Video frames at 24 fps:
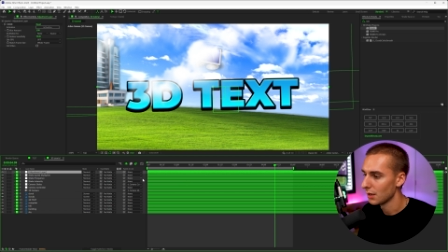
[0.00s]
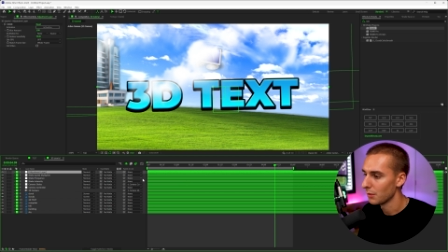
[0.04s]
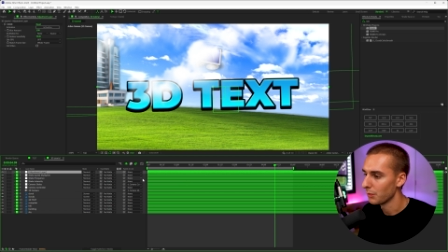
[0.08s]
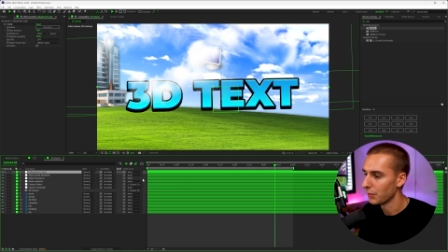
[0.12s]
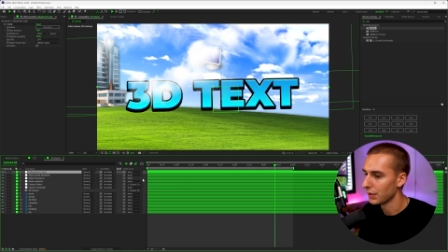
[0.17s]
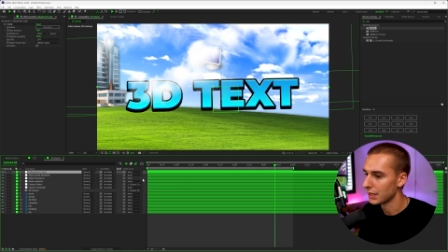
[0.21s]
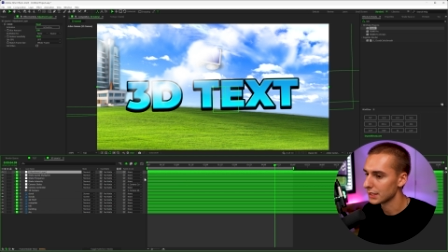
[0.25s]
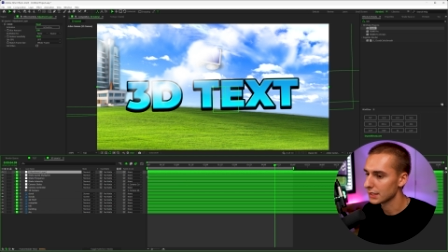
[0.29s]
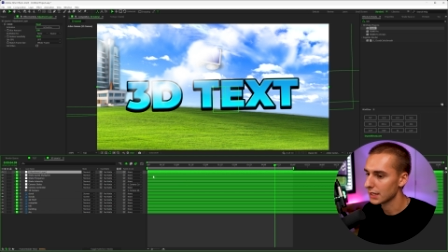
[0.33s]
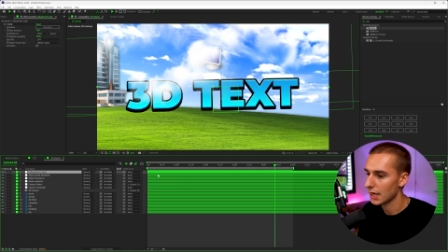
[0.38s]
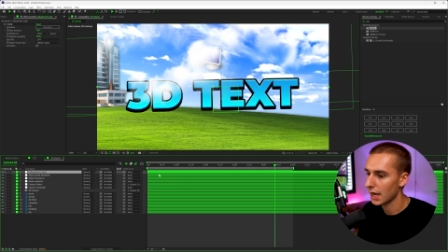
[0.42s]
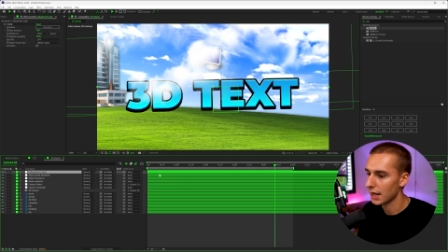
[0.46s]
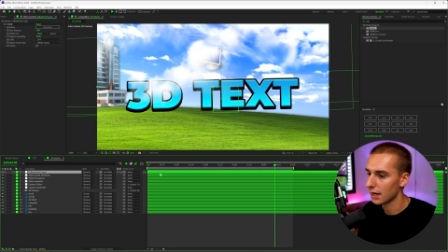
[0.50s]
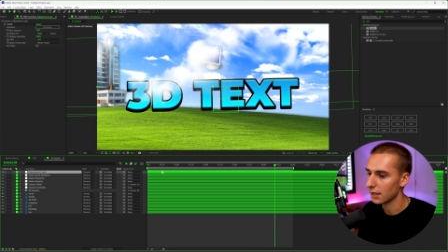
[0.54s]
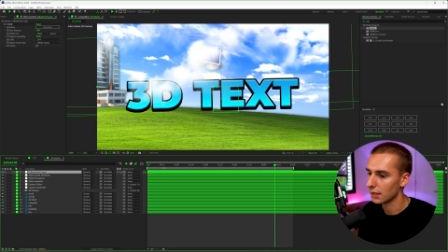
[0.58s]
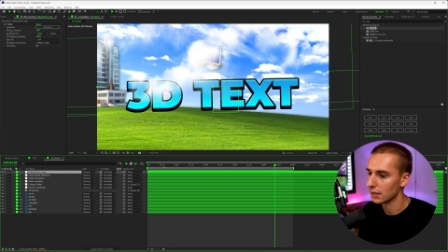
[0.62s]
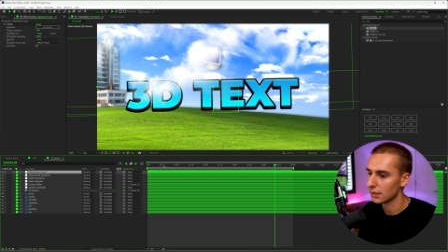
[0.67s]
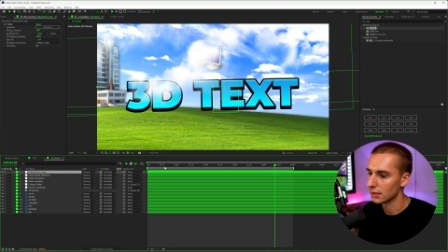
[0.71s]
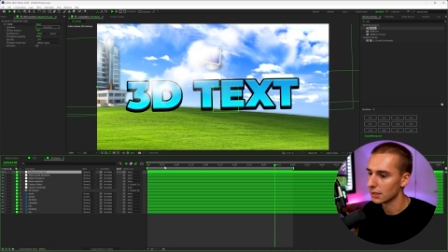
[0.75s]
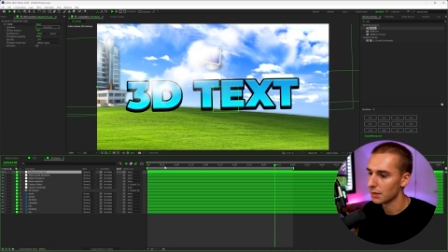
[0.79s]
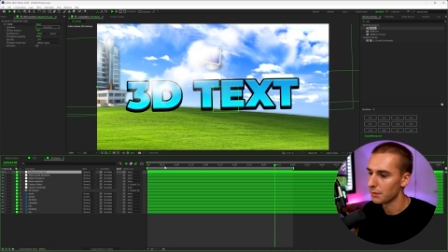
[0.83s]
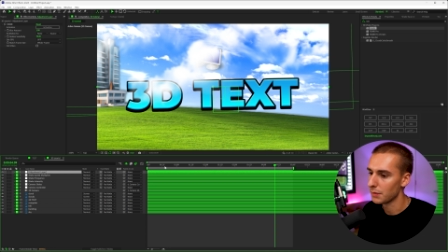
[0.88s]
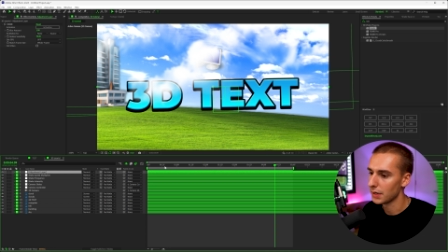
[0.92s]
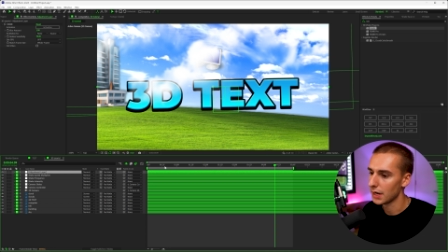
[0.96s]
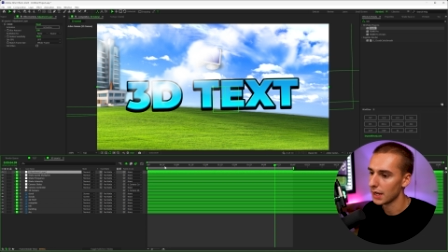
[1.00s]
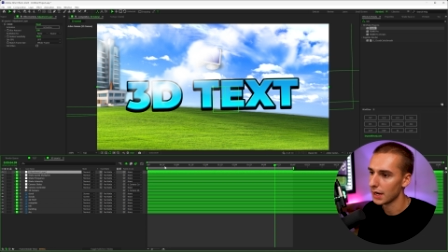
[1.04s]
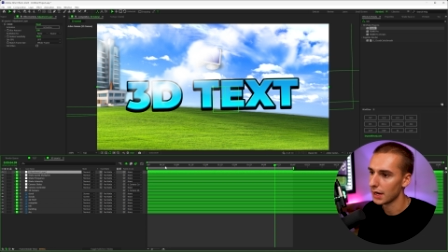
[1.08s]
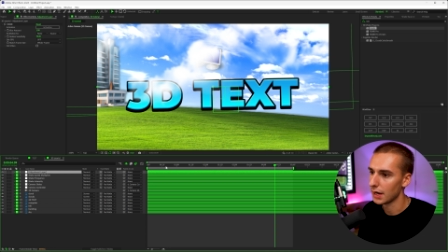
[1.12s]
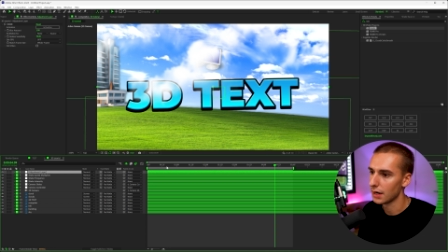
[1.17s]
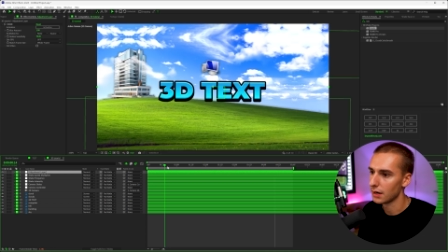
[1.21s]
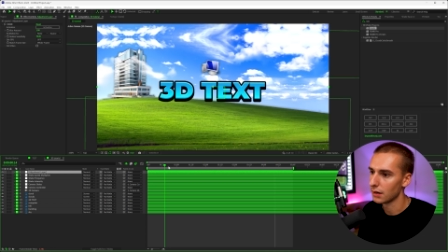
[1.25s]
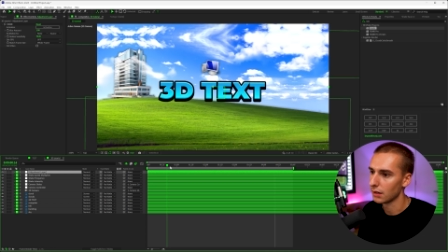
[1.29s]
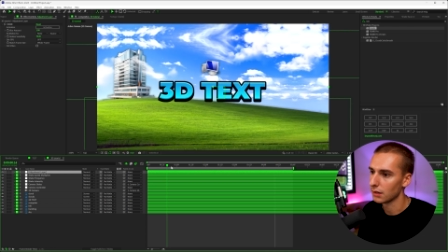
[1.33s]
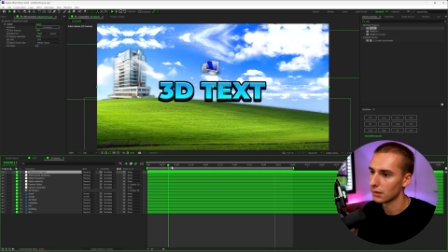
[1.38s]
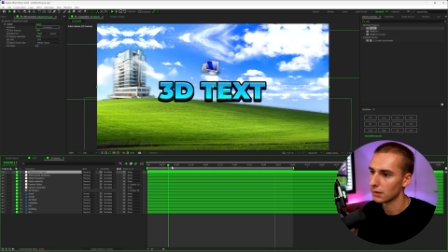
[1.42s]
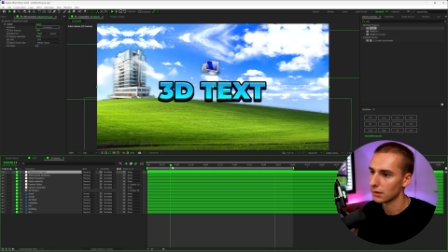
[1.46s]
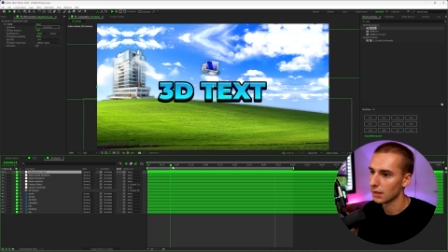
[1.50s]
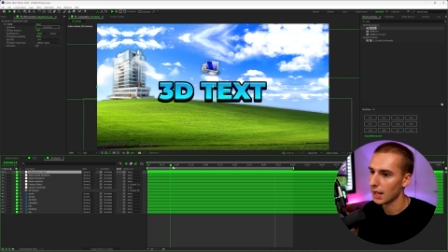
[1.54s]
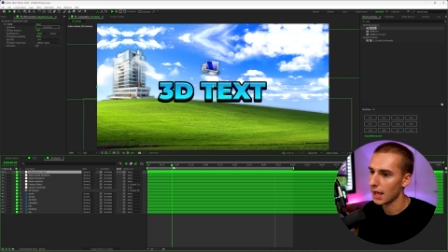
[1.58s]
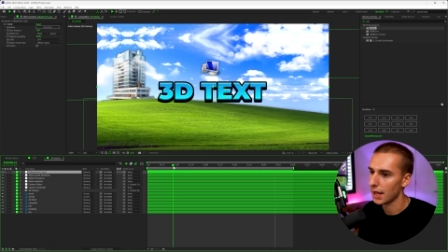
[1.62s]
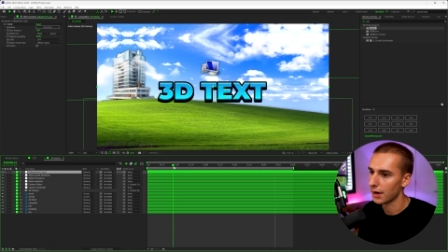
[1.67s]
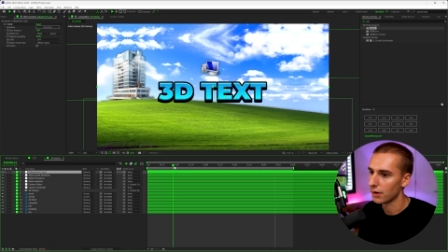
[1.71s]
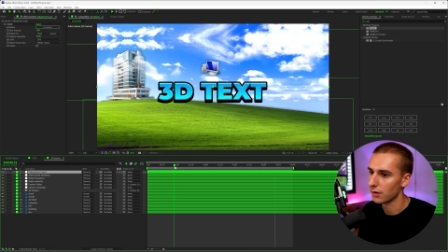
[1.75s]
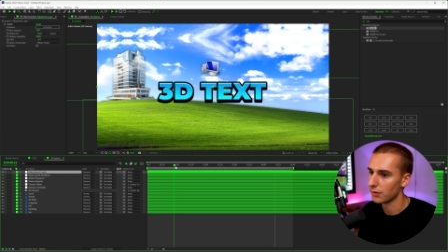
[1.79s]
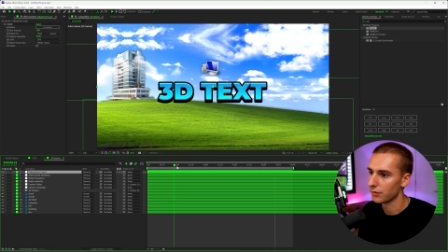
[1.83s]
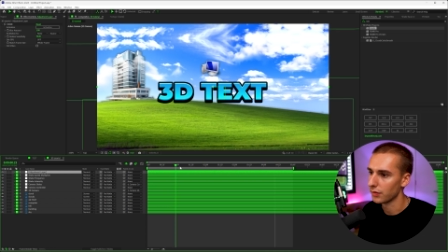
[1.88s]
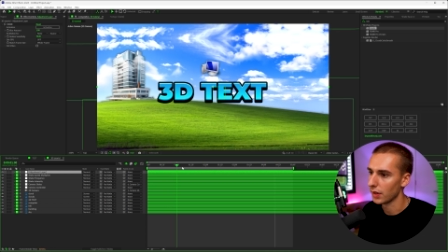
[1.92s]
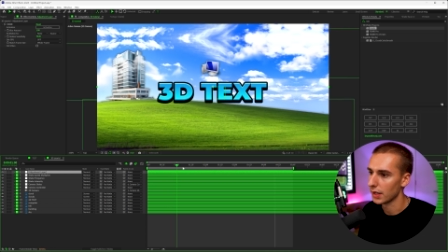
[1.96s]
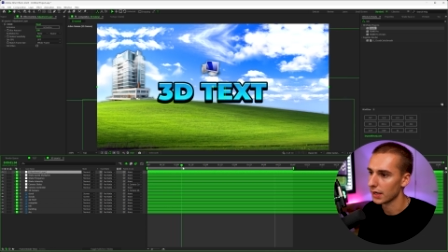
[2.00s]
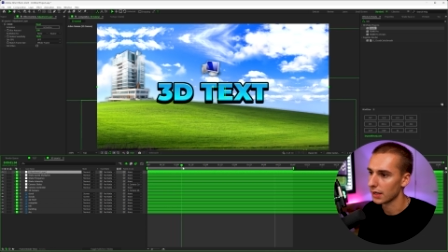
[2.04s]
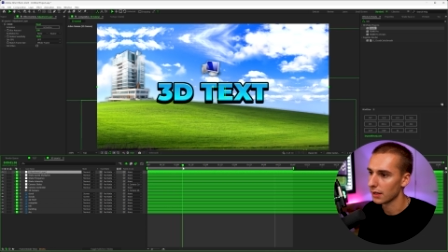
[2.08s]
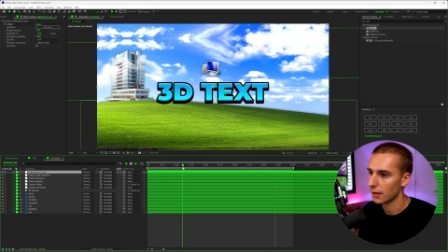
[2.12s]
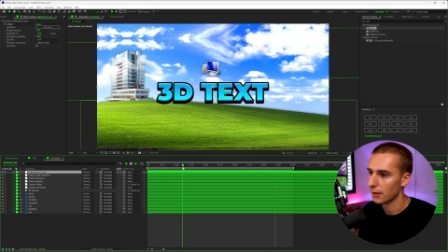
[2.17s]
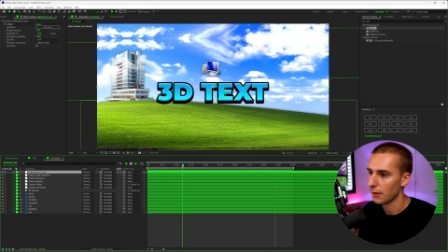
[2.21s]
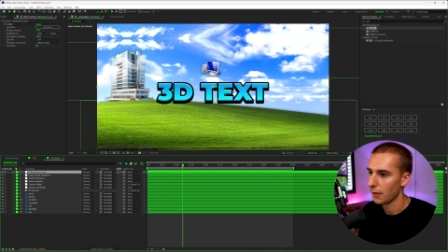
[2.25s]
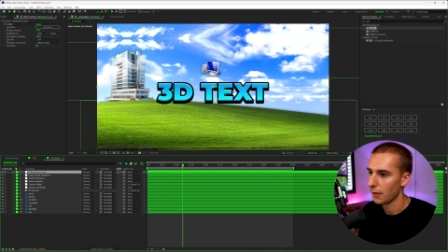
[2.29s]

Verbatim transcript: but it's kind of eliminated a lot of like